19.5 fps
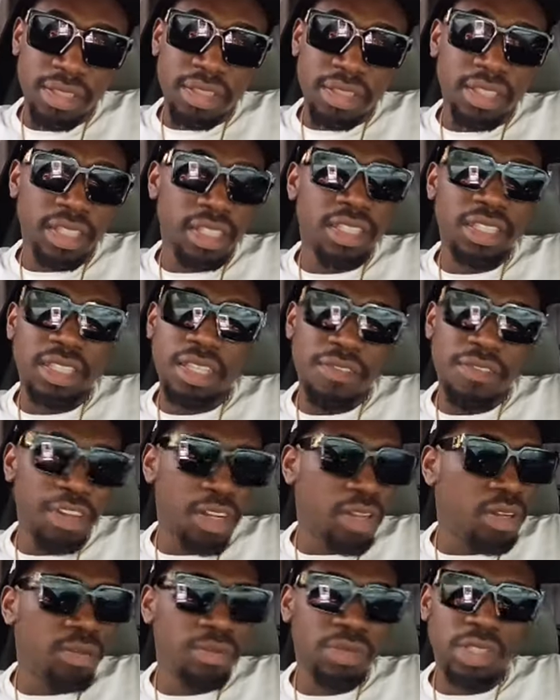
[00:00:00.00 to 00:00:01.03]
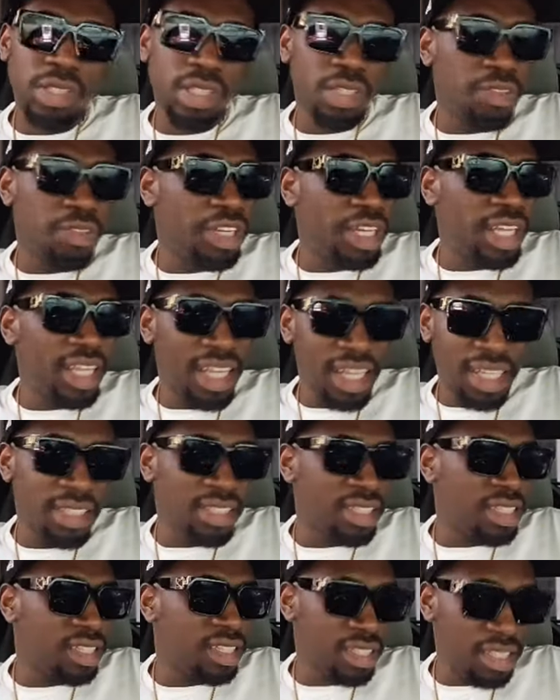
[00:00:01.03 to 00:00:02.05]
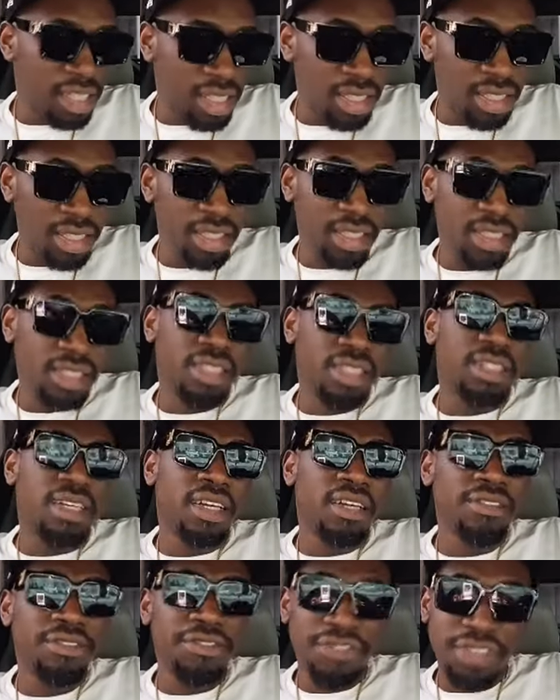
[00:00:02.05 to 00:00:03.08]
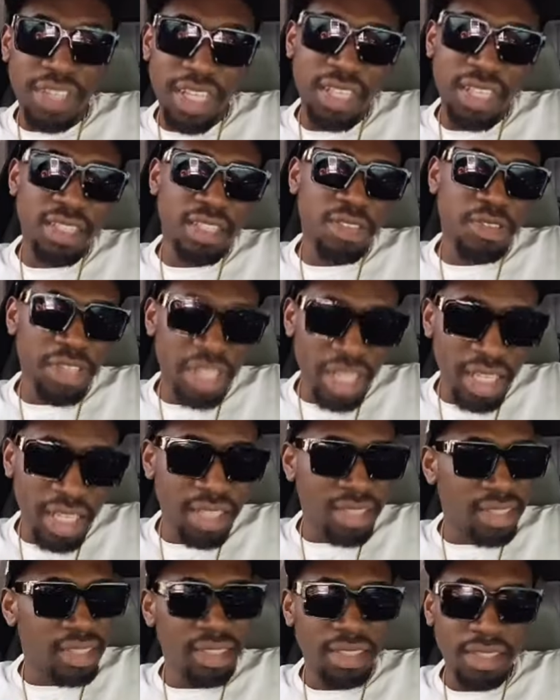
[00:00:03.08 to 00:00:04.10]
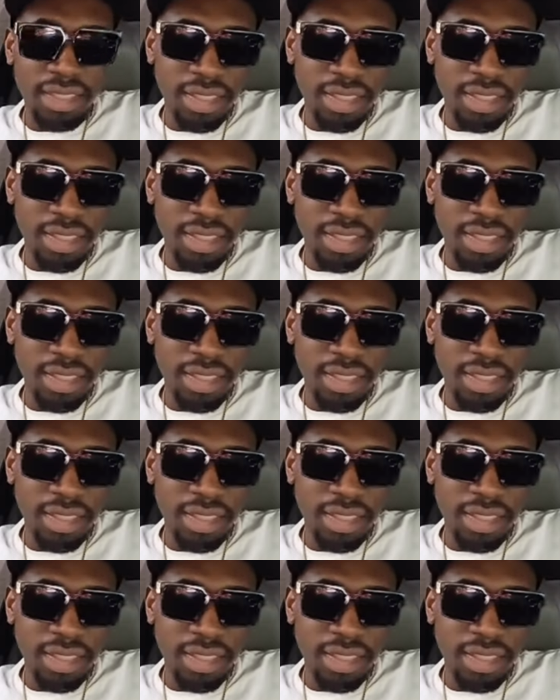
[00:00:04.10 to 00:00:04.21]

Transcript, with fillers: you just have to come to the realization and face the reality.